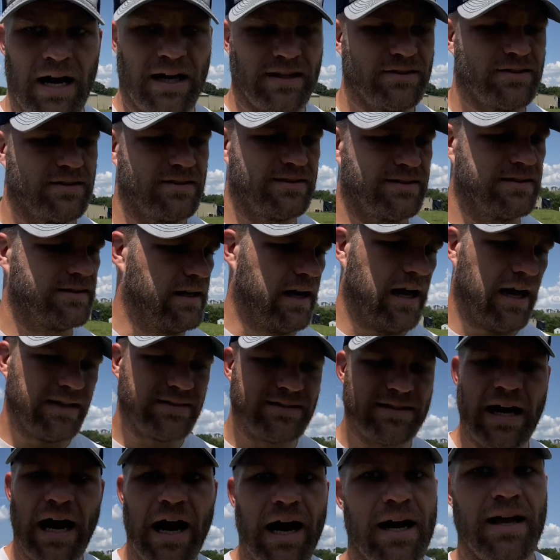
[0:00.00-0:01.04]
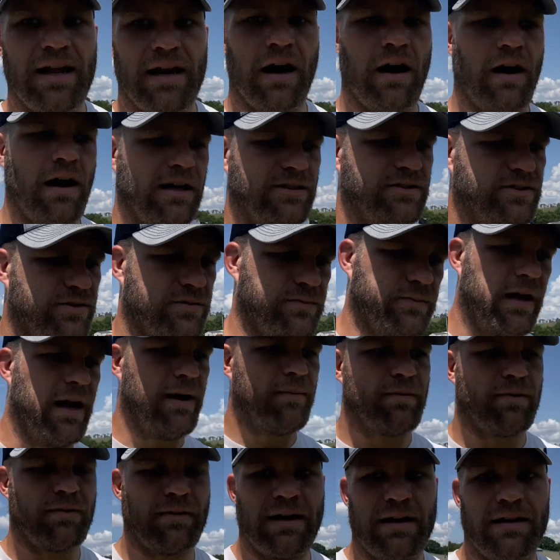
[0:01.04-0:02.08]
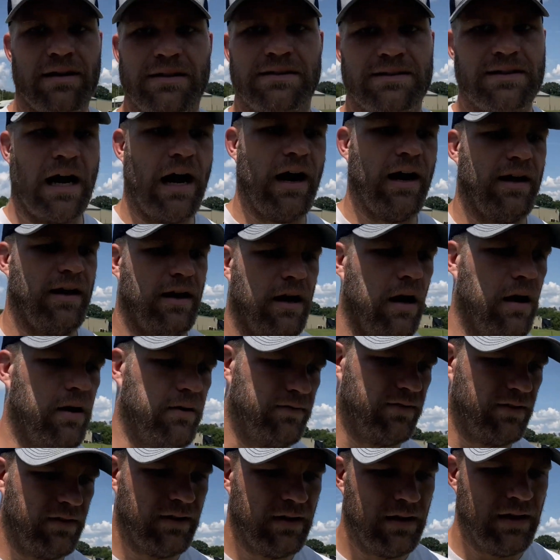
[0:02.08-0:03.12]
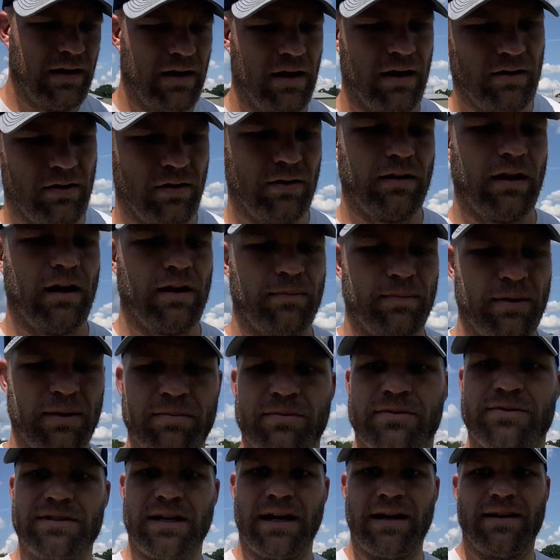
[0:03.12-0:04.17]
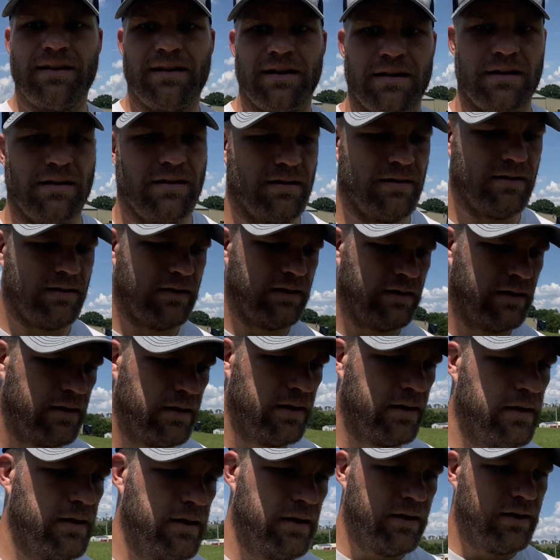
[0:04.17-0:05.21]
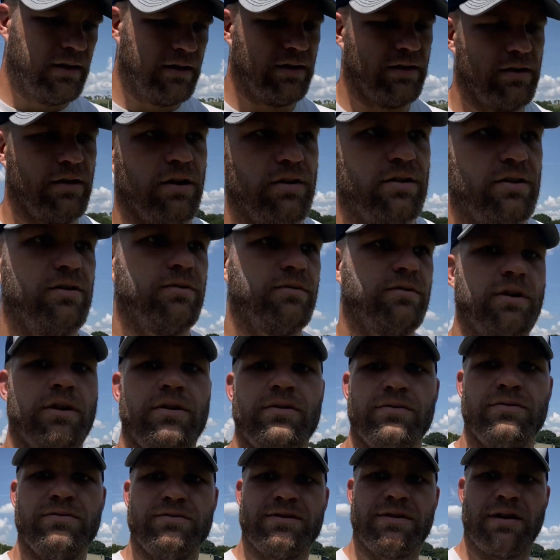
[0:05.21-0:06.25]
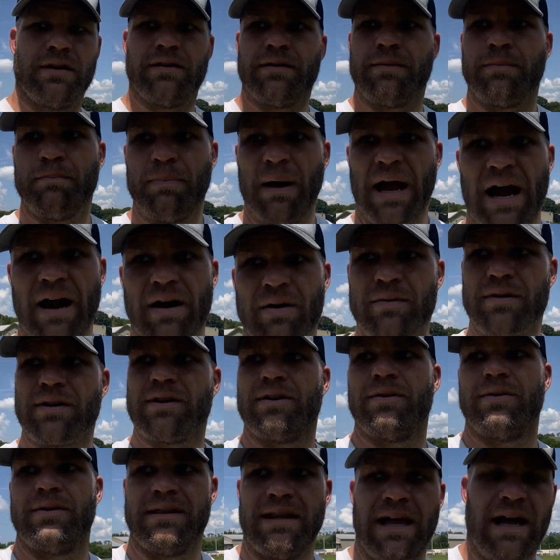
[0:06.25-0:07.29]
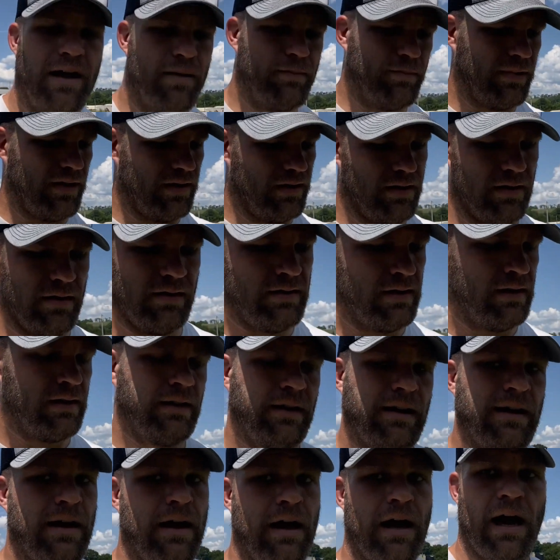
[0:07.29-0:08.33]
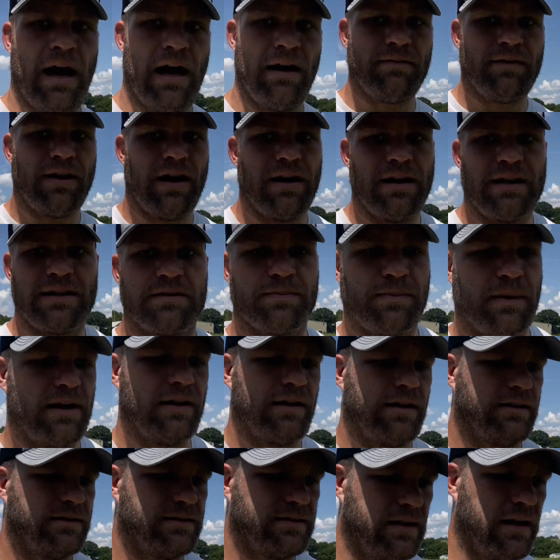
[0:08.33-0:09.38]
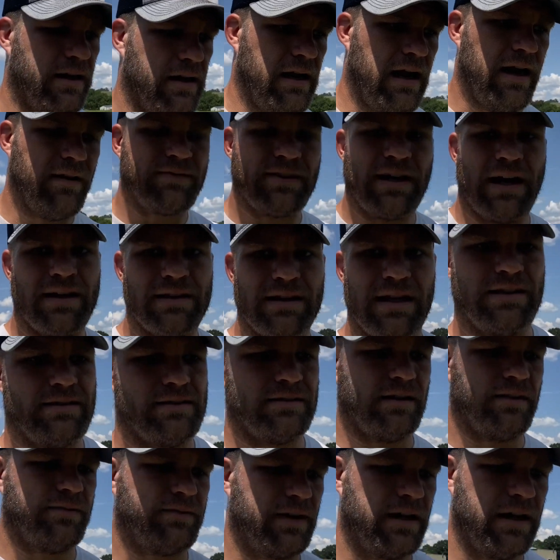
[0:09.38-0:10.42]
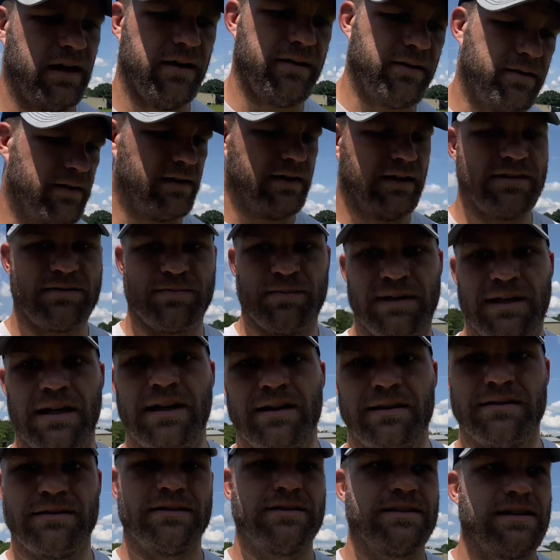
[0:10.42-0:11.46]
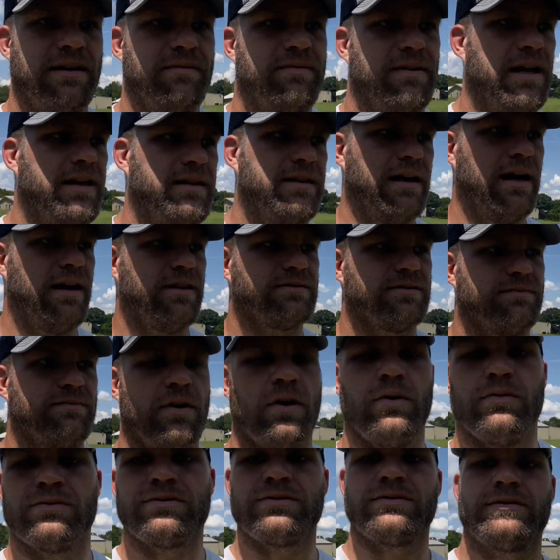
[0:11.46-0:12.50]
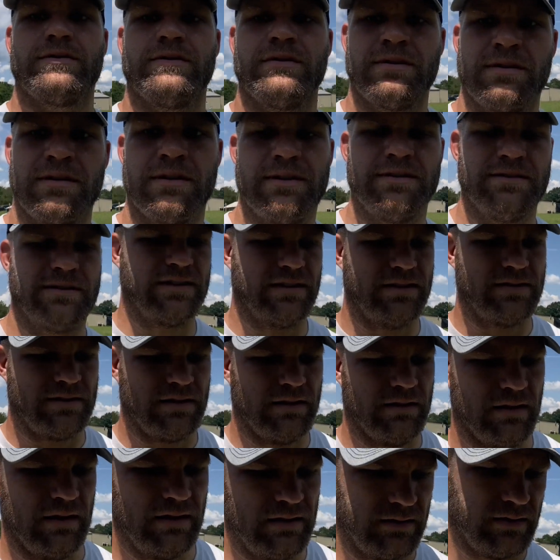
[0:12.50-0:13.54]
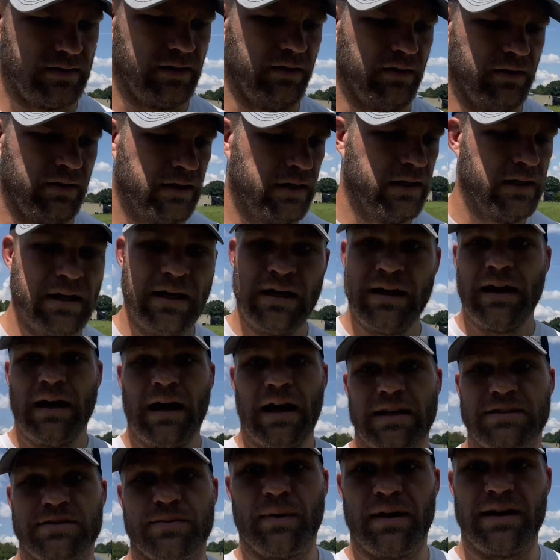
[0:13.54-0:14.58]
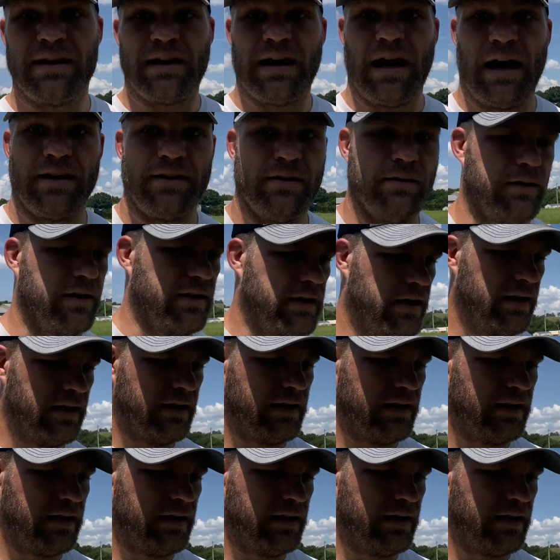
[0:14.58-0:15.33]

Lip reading: I tie it off. I just wrap it around and tie it off. I know a lot of people say that, you know, you lose power doing that, but I've not experienced that. I've tied that stuff together and it's been hitting 7,000 to 8,000 volts consistently. So that's the way that I do it.